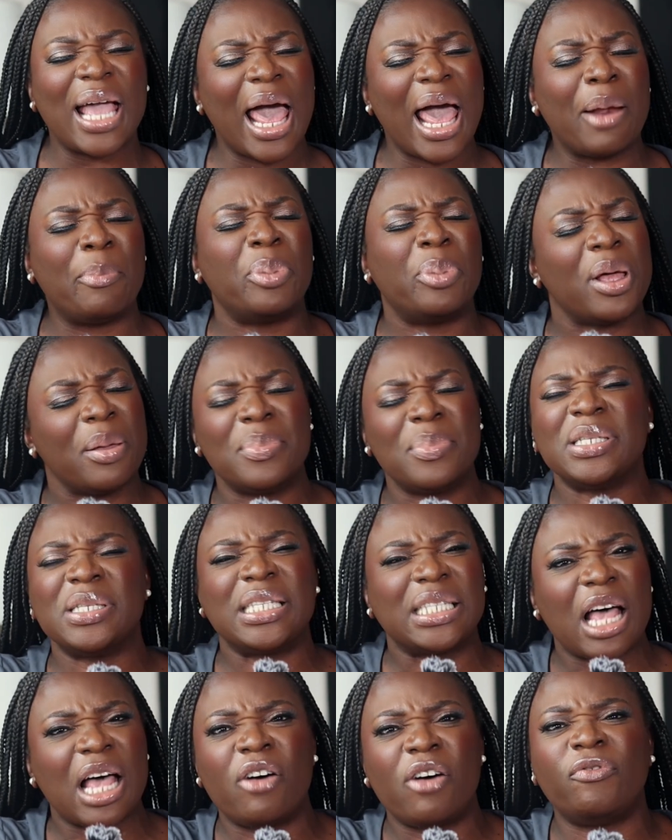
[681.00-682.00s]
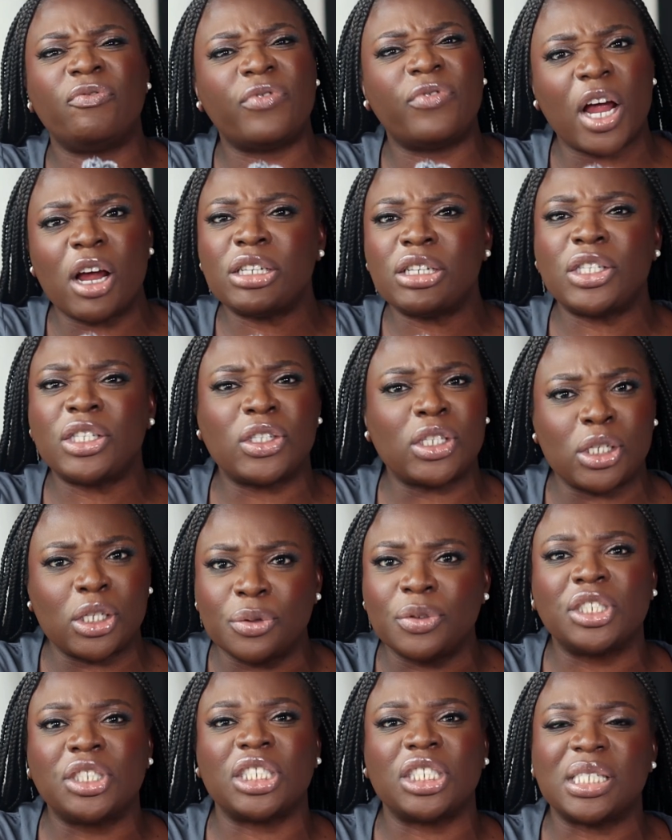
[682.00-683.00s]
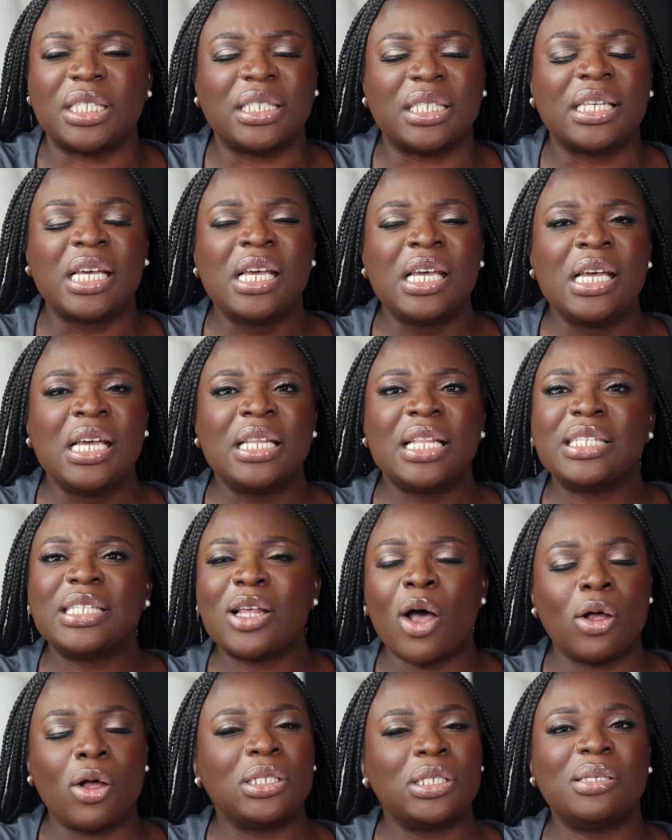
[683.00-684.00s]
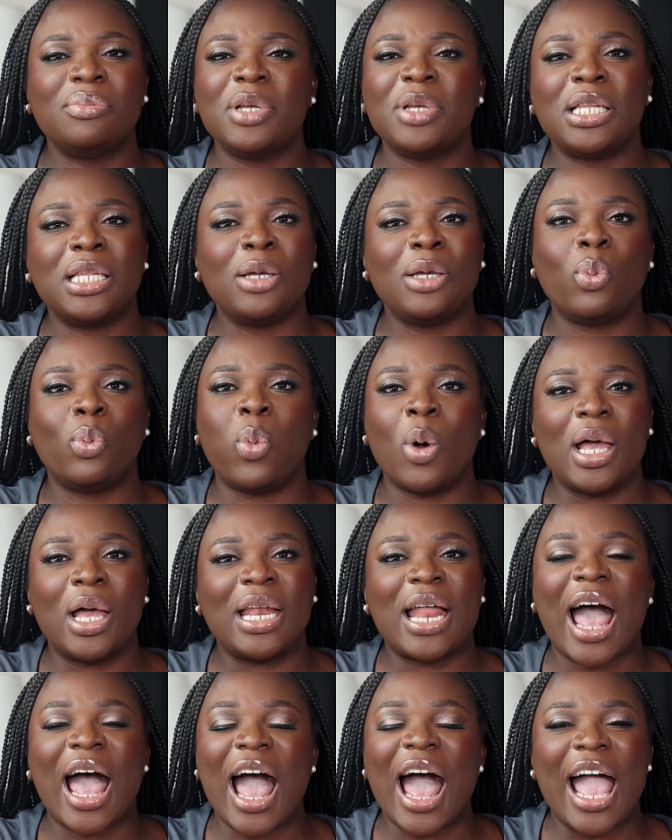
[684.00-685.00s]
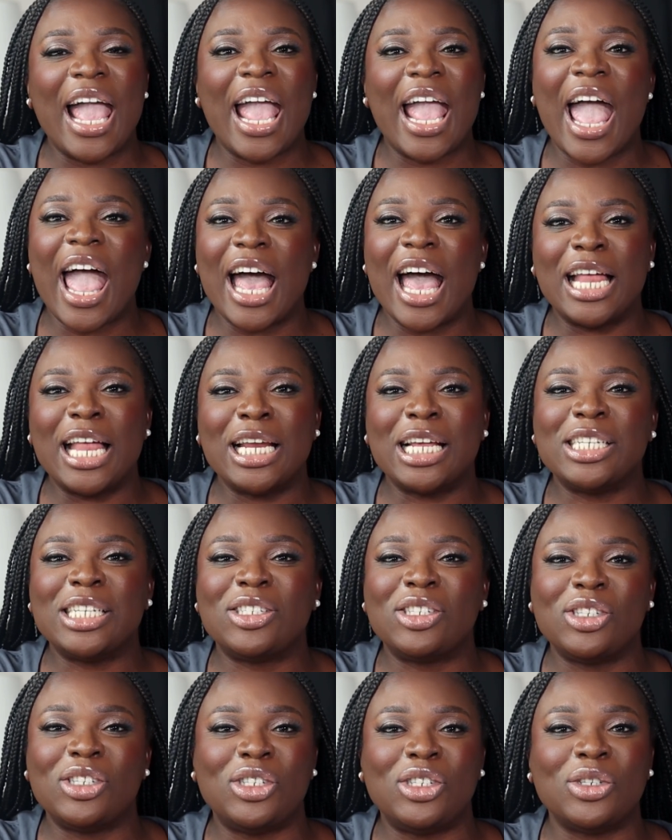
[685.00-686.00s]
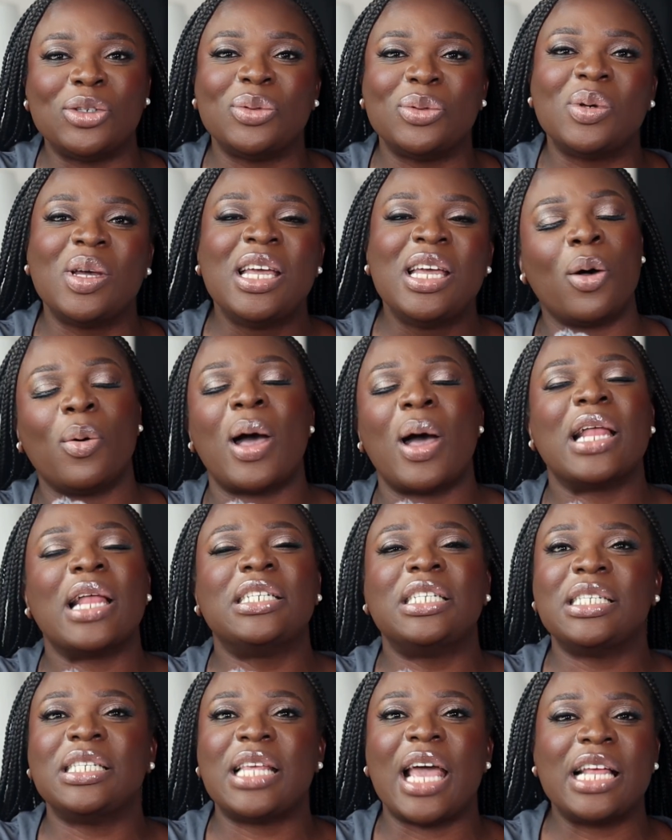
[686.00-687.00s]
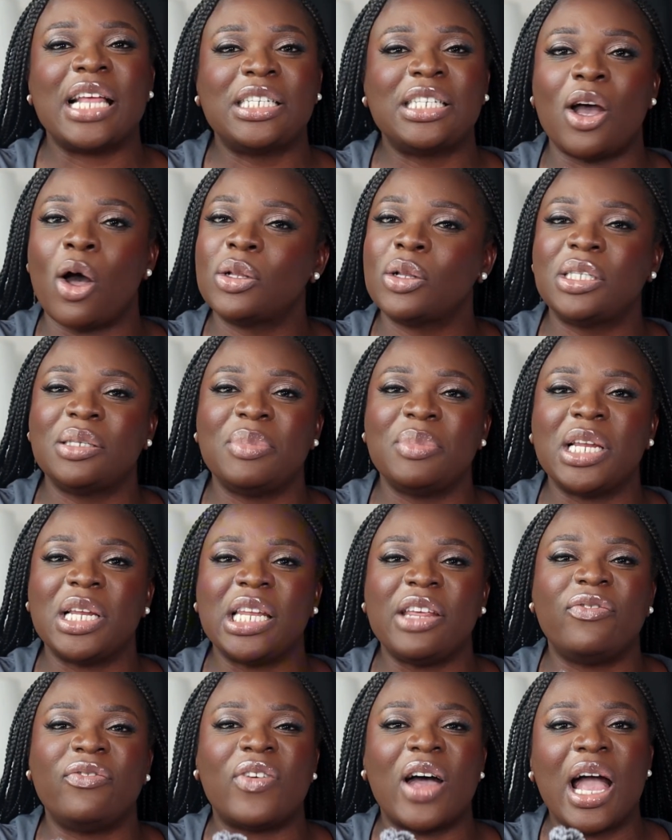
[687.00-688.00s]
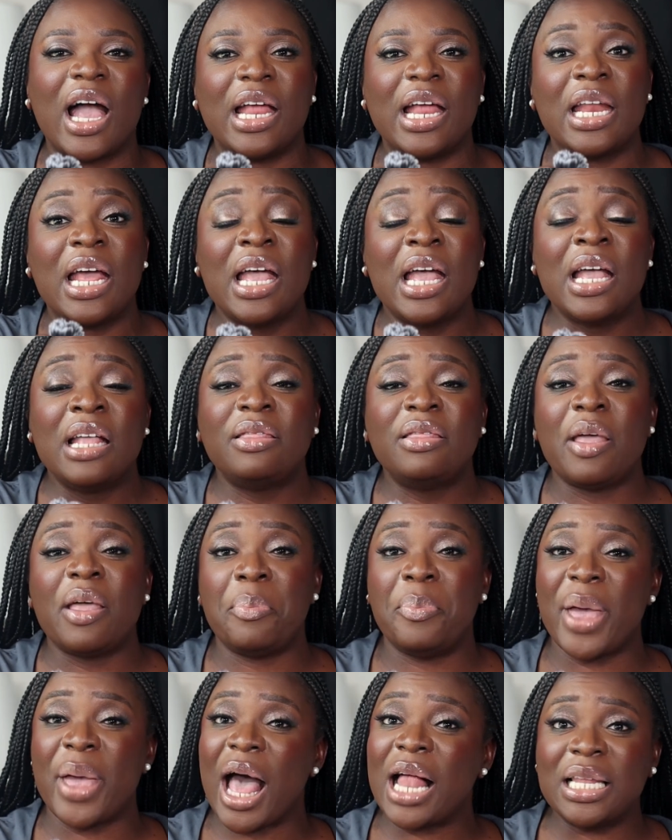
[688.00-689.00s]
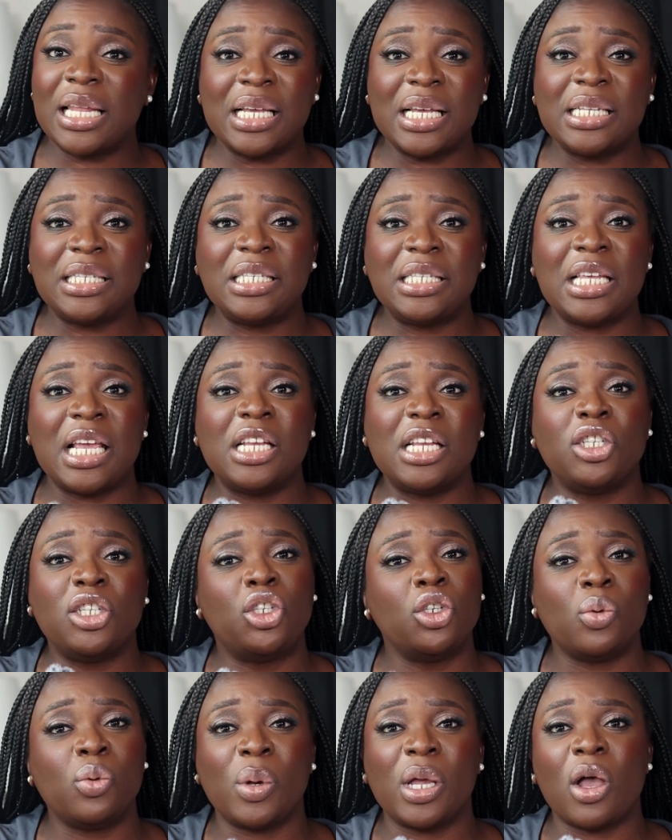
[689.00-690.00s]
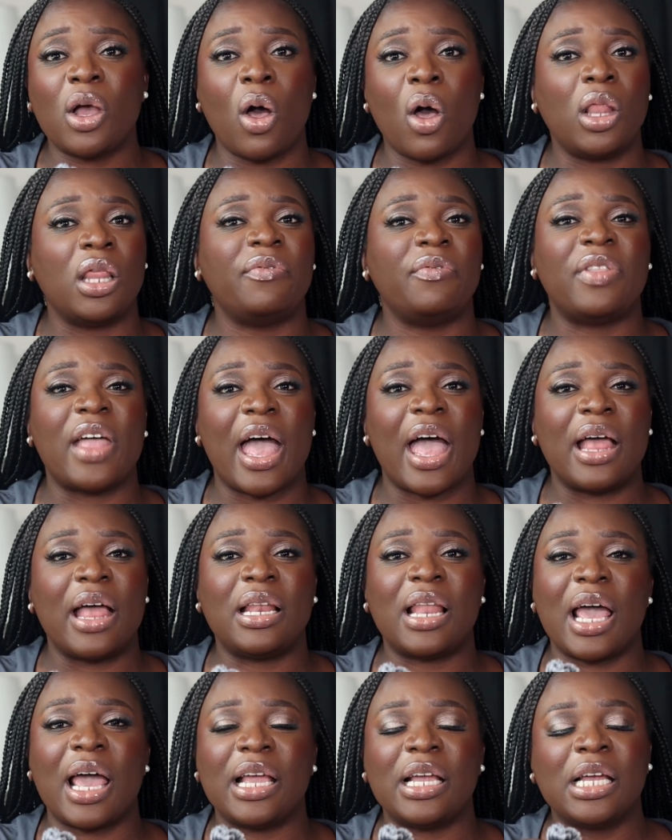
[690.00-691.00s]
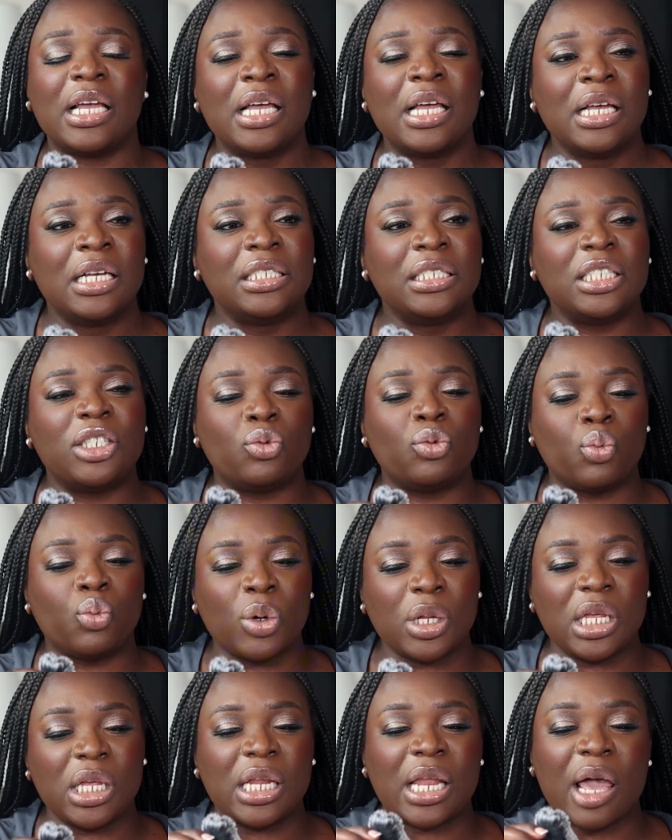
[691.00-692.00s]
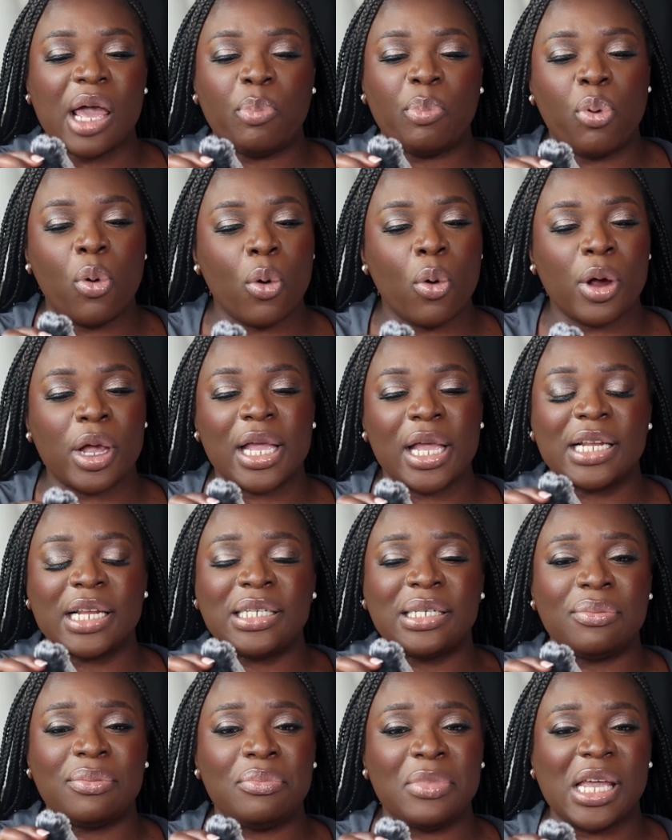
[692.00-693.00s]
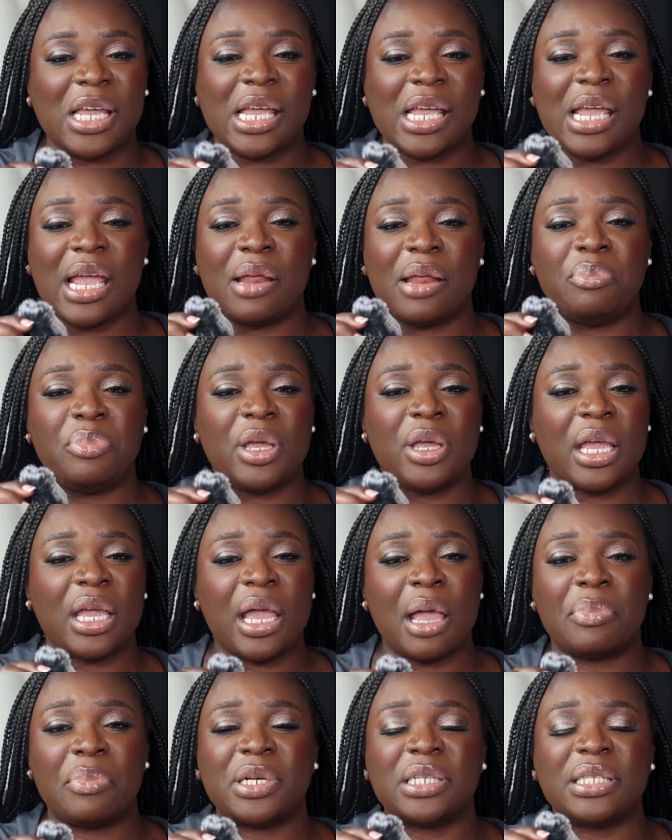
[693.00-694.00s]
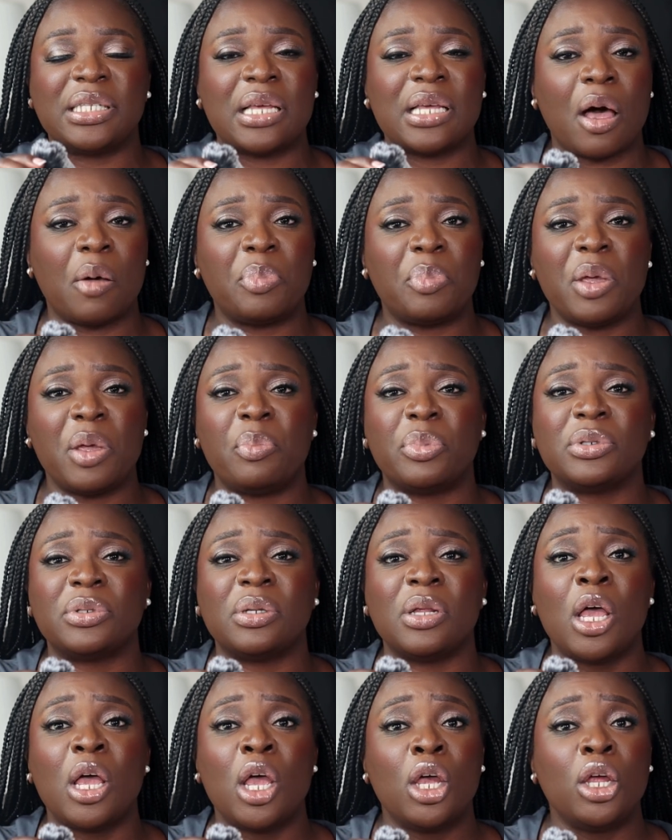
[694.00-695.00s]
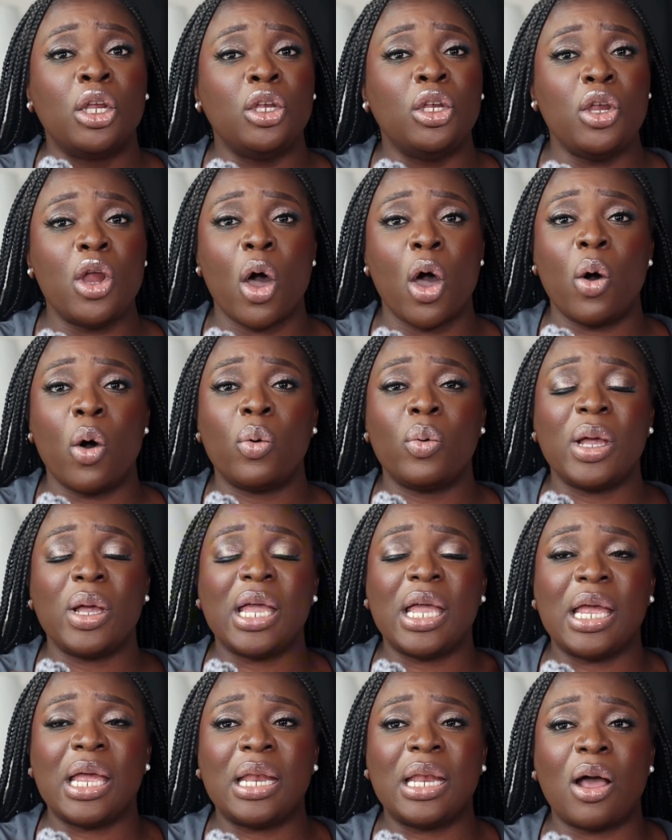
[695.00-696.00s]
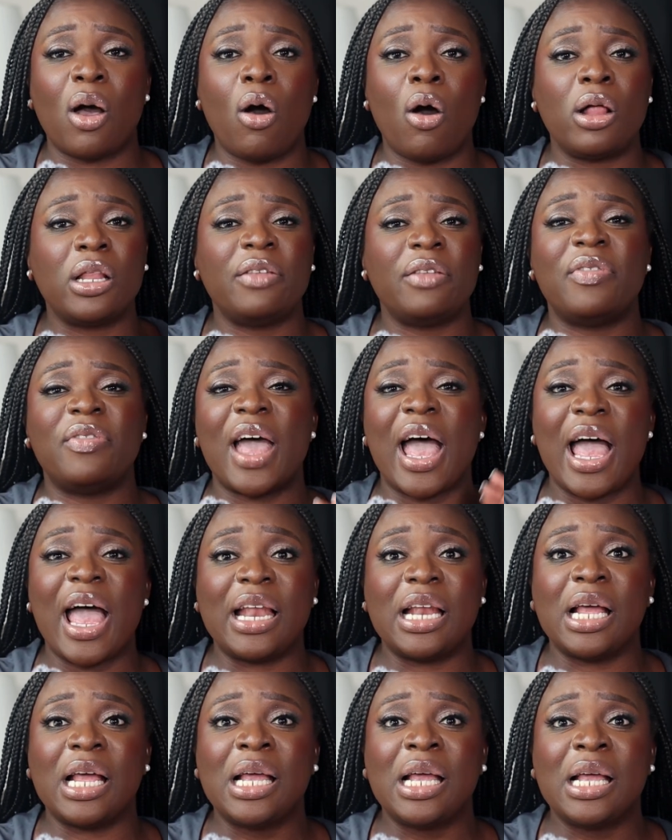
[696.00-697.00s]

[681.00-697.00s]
gotta put myself first, Lucius. That's ultimately what I had to do. So I just had to ultimately find the balance in doing all of that. Like just really like pouring into me and being able to tell people no, and all of that